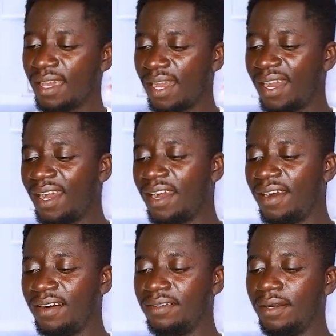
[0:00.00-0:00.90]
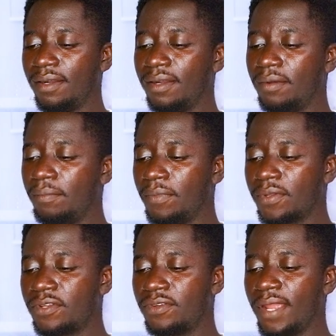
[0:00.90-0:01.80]
uh,
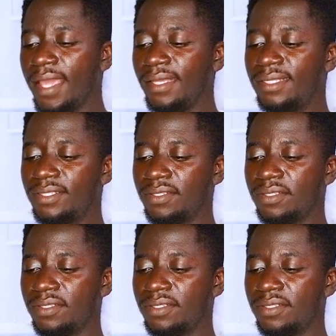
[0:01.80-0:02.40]
create